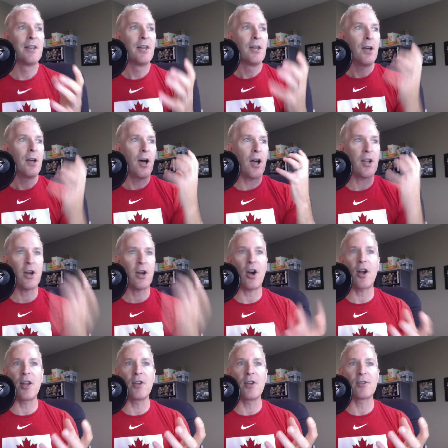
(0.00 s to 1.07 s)
uh,
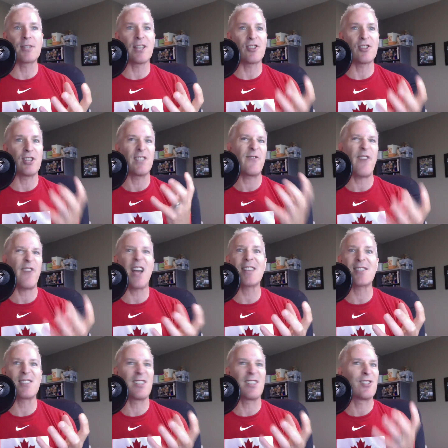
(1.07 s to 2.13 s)
cardio session as
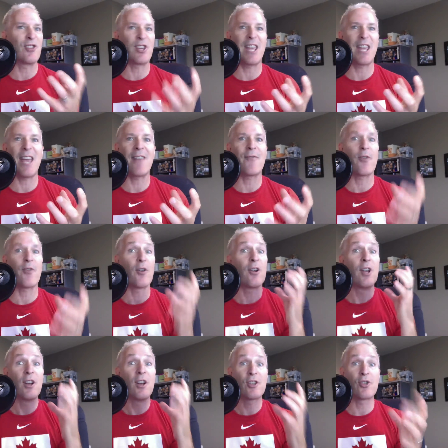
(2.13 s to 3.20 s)
fast as you can
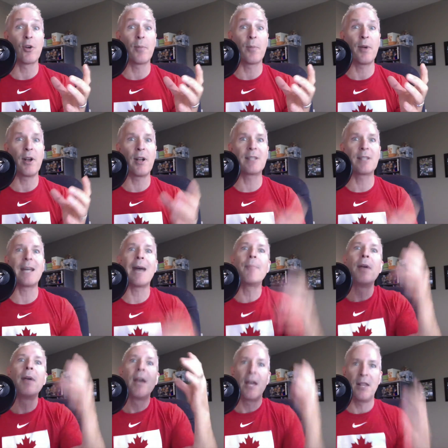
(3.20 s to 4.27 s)
for a short period of
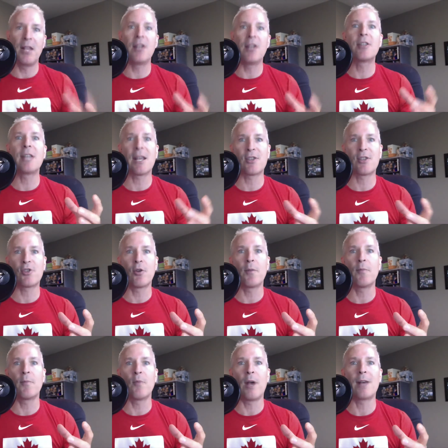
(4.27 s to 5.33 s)
time, and then you take a
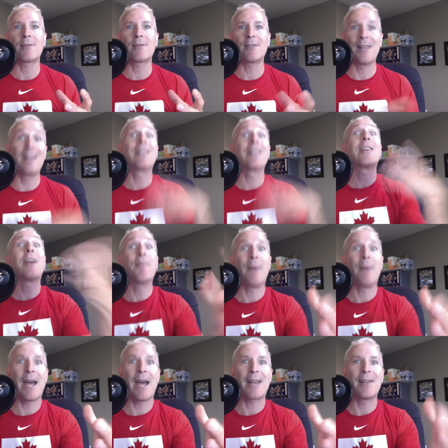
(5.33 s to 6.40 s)
short rest, and then you get
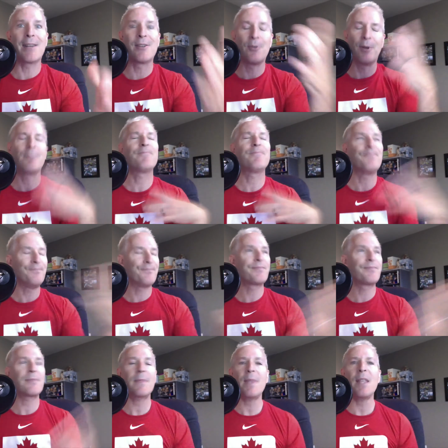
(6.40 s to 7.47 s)
back into it.
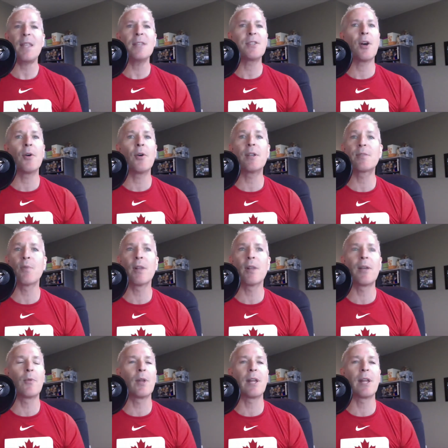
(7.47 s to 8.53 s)
So it's
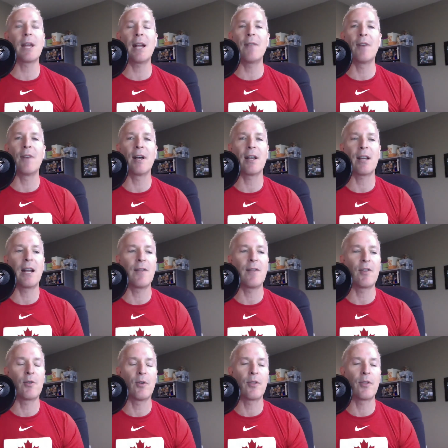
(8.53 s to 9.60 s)
really, really kind of a kind of
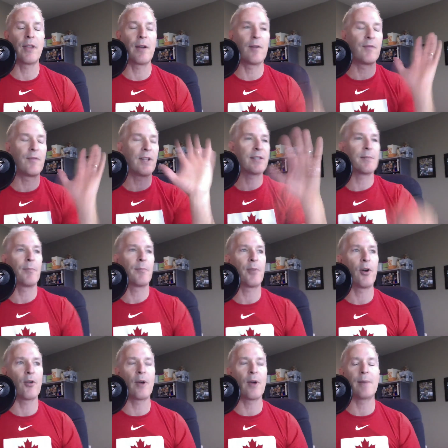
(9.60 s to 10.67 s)
a cool thing. We've done some
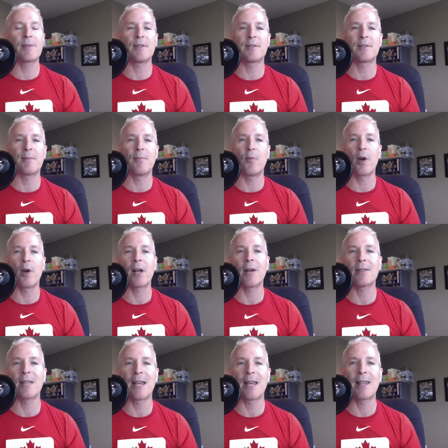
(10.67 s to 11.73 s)
programs and some
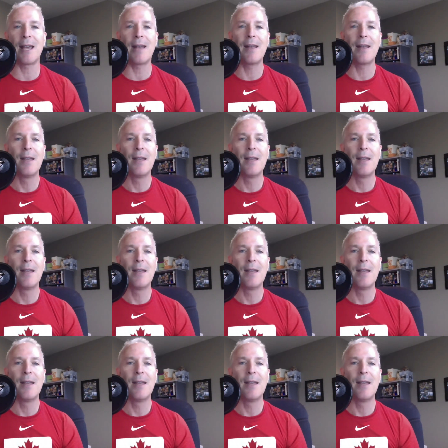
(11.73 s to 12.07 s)
workouts like that